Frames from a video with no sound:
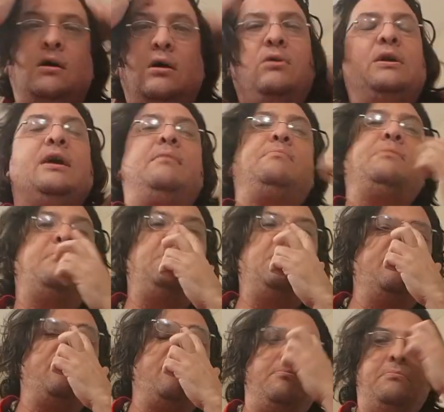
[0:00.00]
okay, I'm not
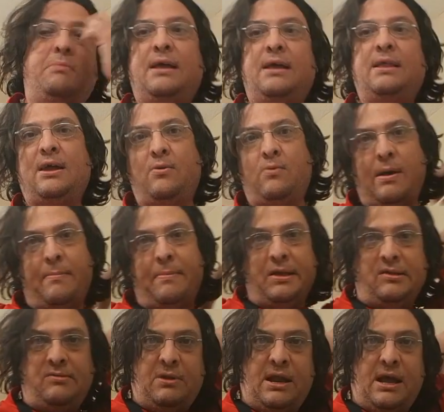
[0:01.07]
much for melee
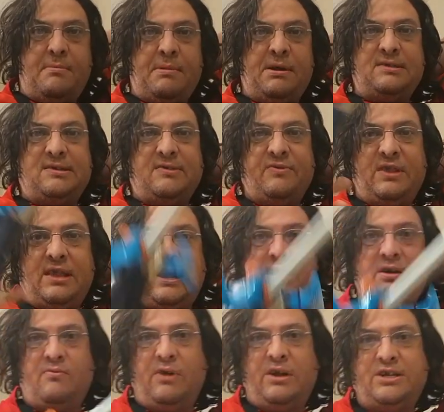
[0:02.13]
weapons, but how about something that
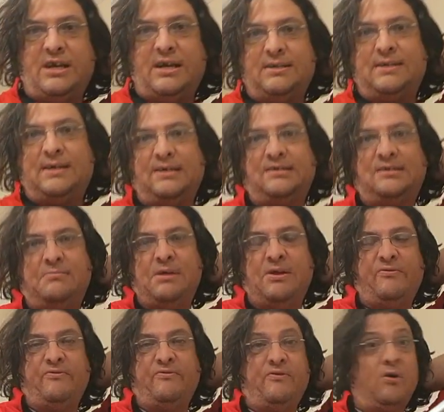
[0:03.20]
can reach out and touch somebody
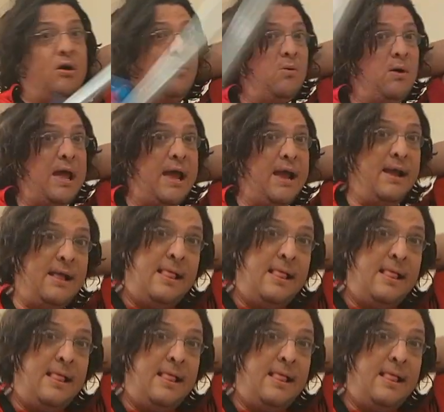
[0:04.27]
from far away?